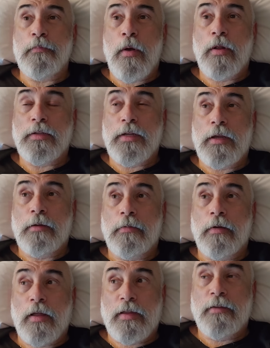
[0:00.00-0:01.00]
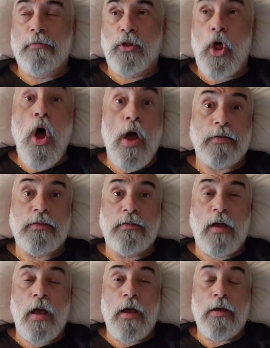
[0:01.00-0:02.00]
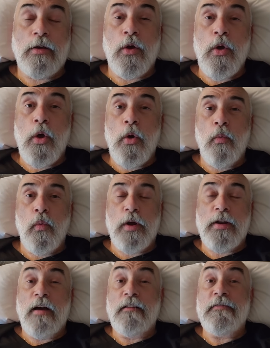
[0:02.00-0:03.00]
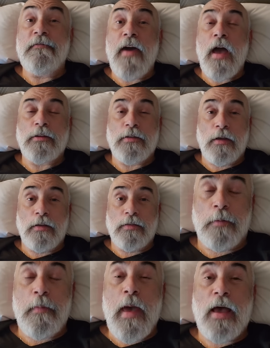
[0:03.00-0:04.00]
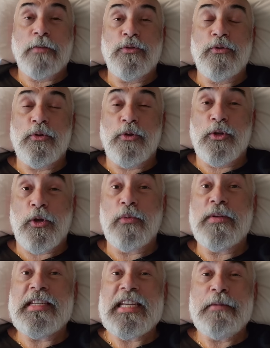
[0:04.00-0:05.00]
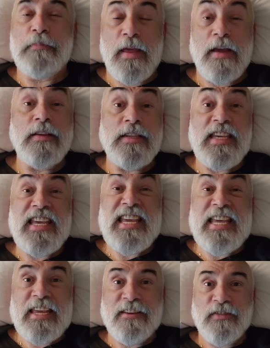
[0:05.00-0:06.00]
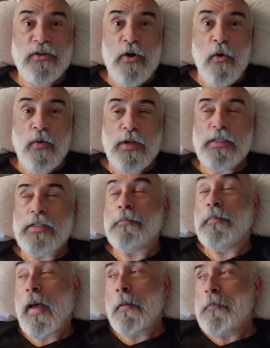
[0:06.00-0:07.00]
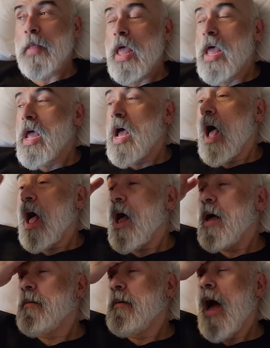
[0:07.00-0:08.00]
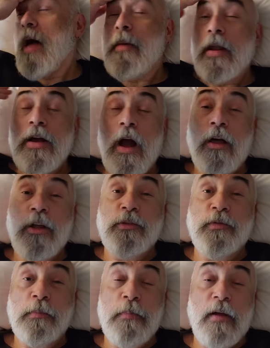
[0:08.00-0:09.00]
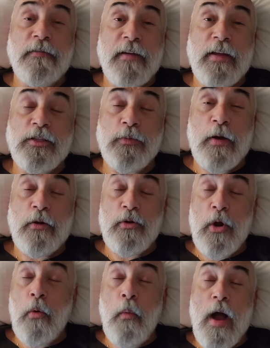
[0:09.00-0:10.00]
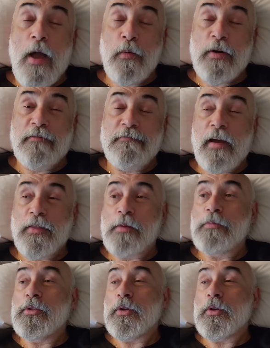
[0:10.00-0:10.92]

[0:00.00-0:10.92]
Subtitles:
football team loss would affect the passengers so deeply because he even noticed. But I'm not a college football fan, so I don't know why it would affect them